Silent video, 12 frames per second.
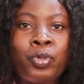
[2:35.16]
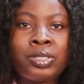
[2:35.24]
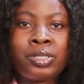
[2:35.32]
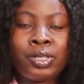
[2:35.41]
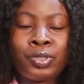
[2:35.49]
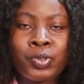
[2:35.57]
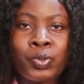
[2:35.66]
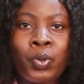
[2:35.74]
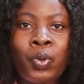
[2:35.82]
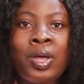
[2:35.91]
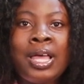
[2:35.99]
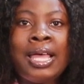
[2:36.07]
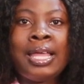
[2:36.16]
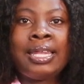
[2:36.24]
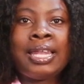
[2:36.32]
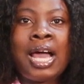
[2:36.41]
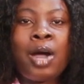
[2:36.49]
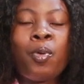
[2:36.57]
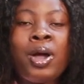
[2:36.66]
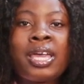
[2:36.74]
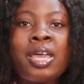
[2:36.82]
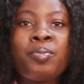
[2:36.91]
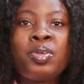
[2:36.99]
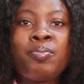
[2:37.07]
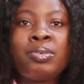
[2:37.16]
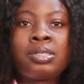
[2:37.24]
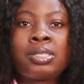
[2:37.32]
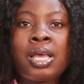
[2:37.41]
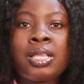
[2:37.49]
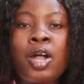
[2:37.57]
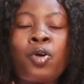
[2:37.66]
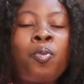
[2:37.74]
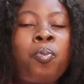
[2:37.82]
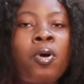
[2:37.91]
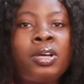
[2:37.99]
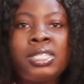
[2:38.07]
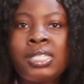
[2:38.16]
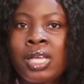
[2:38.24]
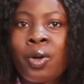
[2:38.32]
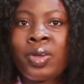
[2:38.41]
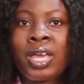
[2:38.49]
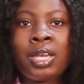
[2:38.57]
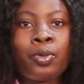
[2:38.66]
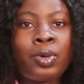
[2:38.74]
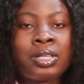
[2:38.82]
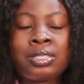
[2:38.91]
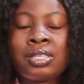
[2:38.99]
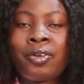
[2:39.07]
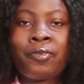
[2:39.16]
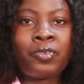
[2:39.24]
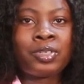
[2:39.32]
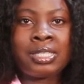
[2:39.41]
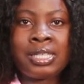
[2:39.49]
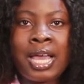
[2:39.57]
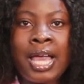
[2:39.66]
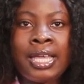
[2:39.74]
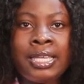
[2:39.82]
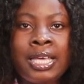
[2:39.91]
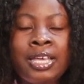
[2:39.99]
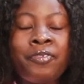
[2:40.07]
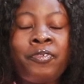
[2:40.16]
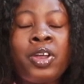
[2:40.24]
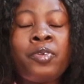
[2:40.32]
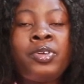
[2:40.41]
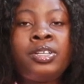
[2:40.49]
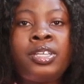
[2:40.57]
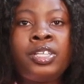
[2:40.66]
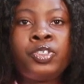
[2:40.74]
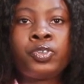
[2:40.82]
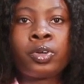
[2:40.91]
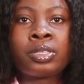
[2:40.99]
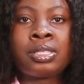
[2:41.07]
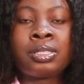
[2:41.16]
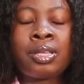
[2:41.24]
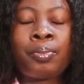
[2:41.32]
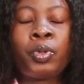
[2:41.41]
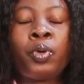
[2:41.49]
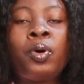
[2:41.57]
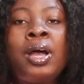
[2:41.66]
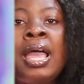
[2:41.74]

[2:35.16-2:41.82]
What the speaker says: Montin so now what can be said Yankopon dear we and one town for dear any very dangerous in some no